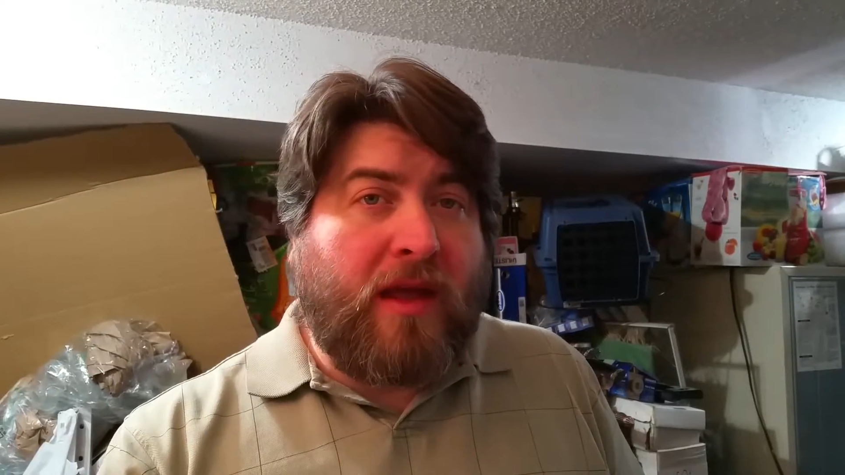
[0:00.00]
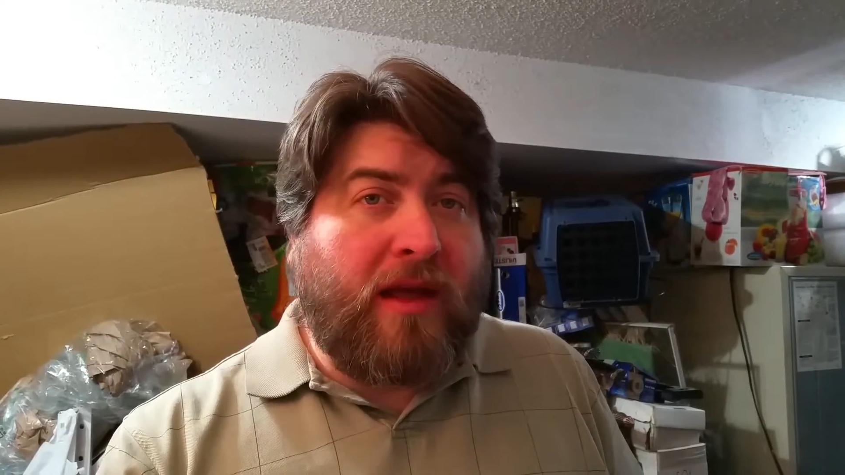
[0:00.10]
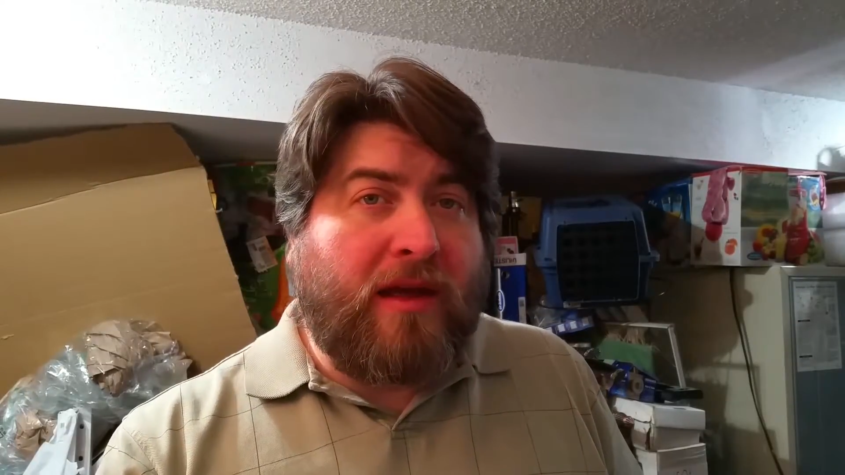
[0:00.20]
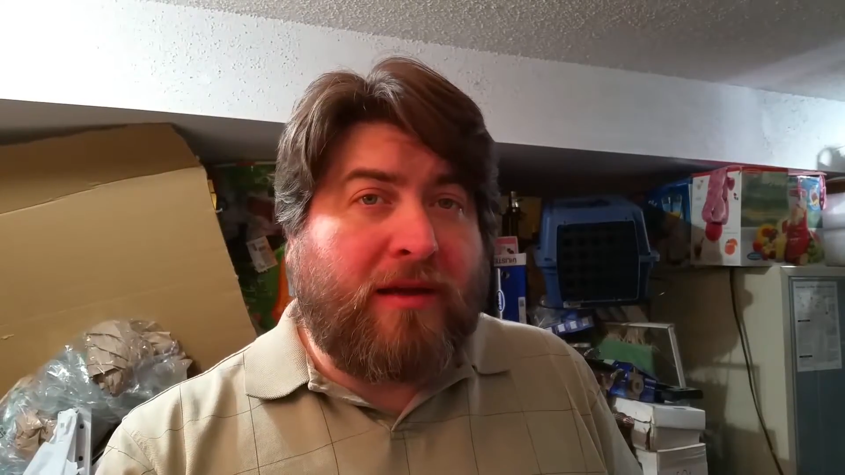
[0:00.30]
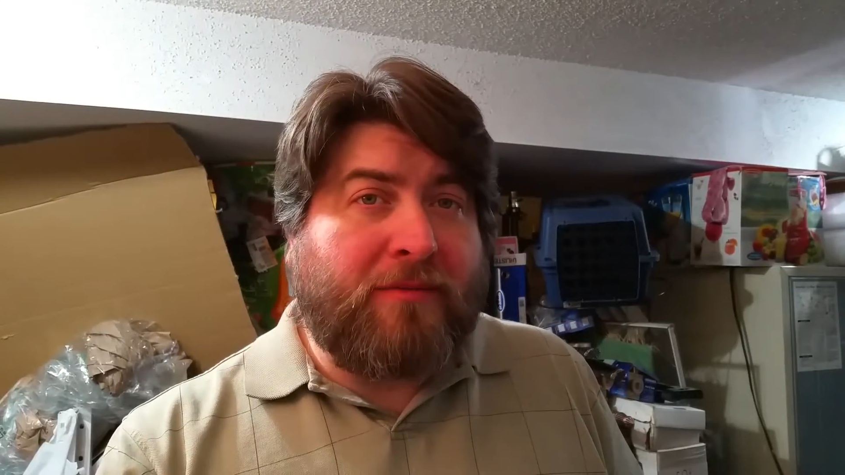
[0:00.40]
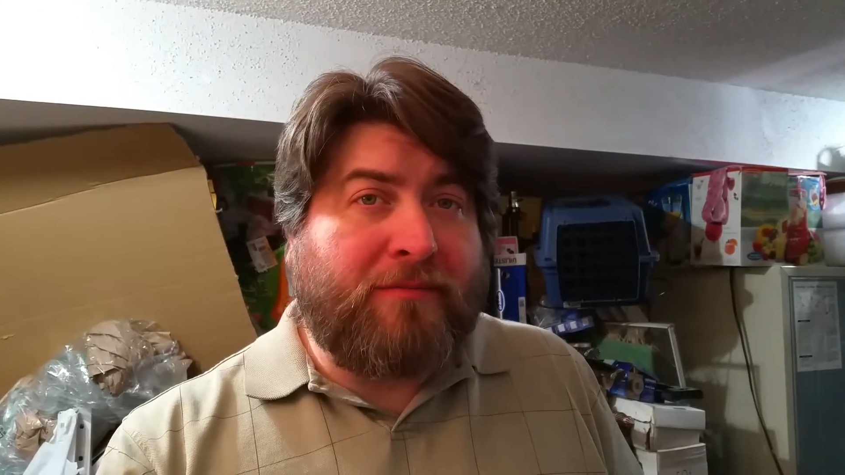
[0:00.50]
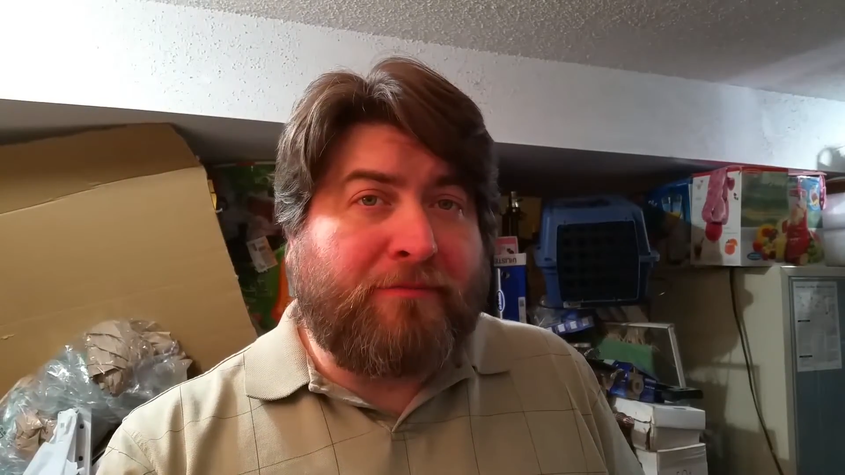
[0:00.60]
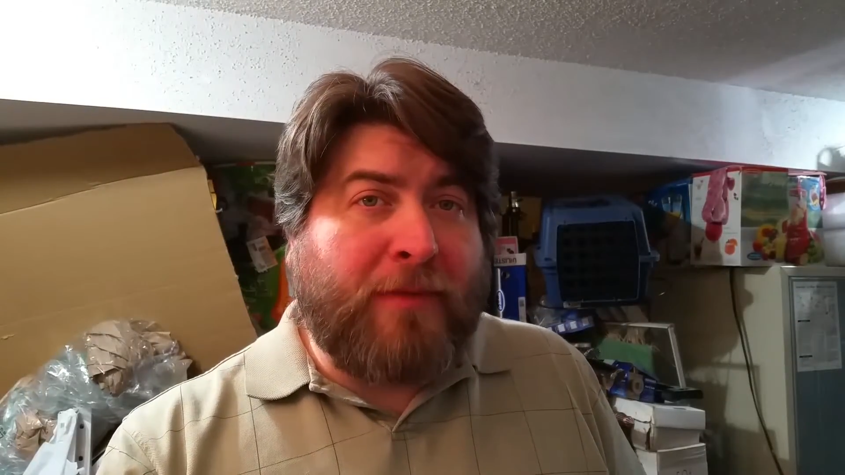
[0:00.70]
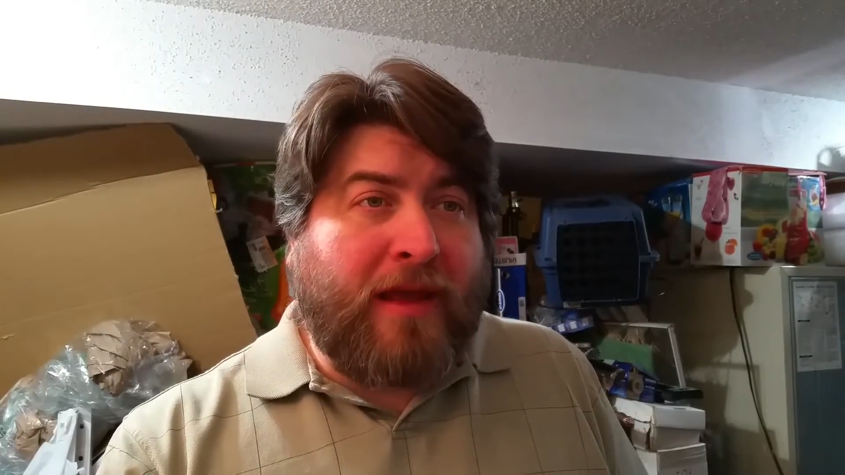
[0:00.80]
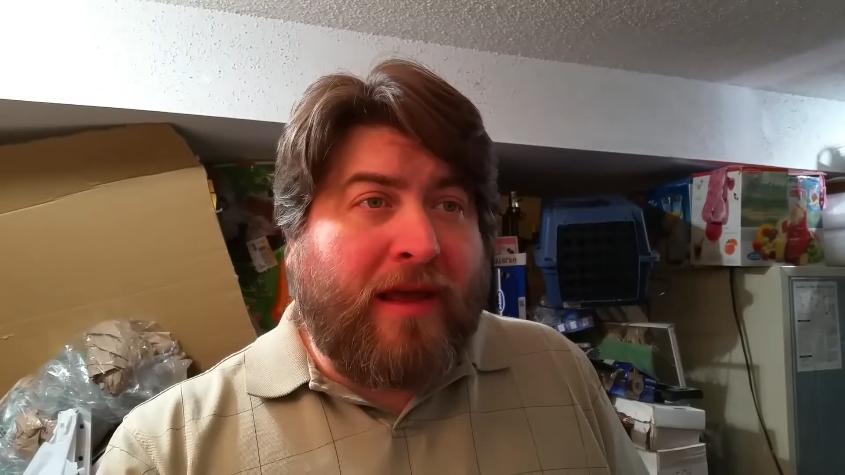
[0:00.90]
Um,
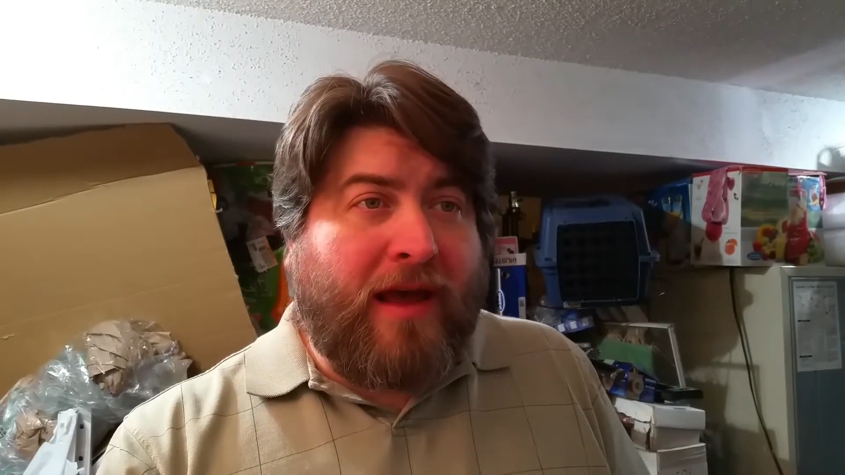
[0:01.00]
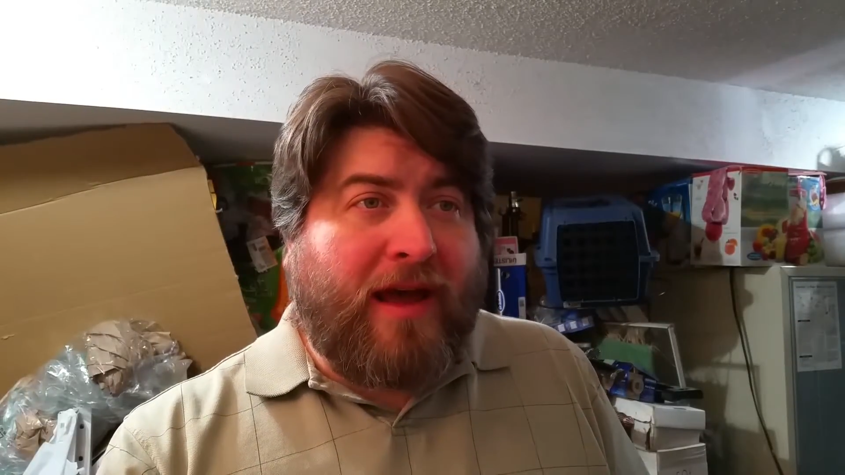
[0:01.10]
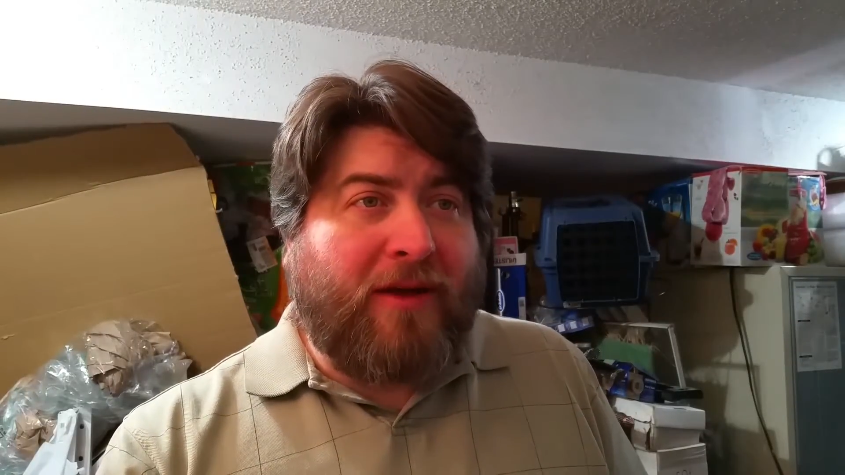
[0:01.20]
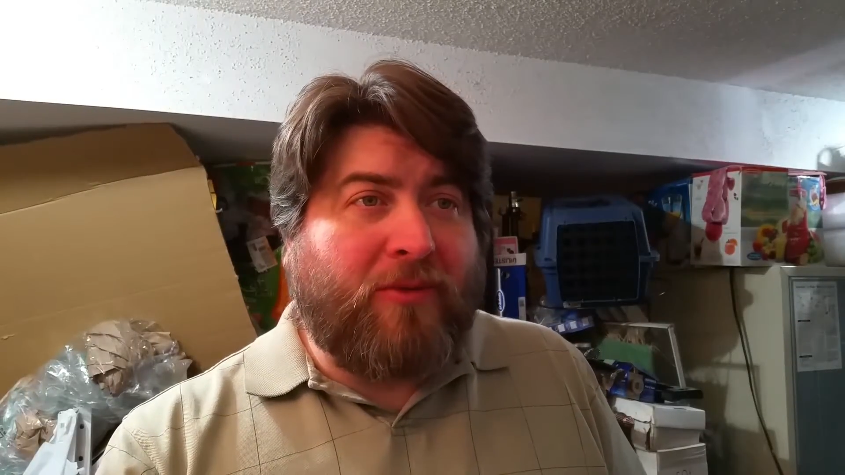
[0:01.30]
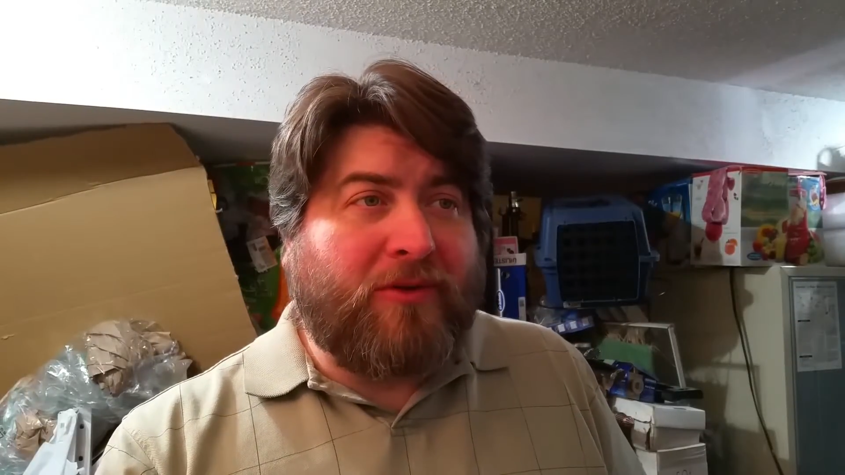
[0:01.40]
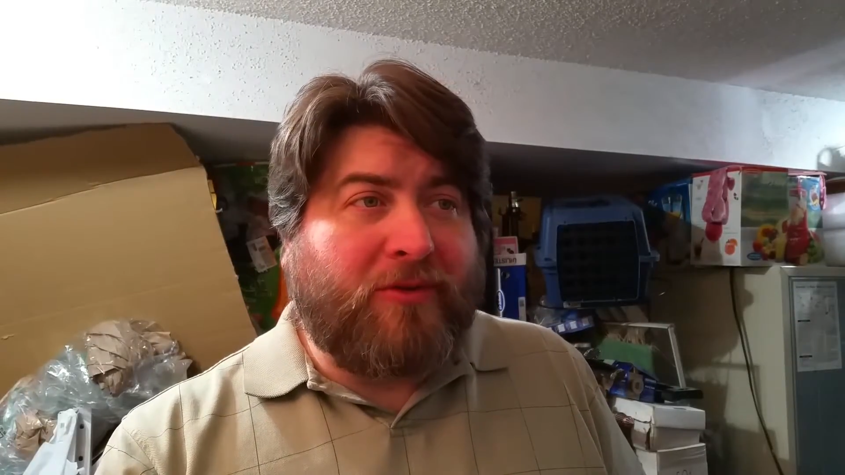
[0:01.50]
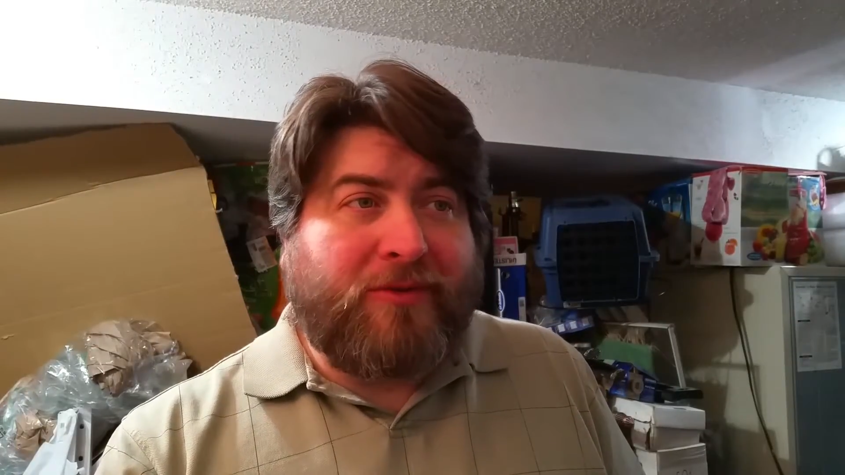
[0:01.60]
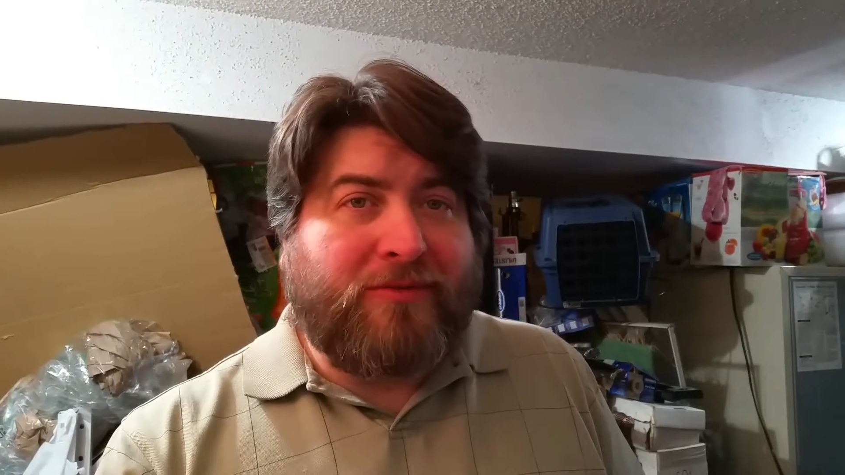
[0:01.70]
I will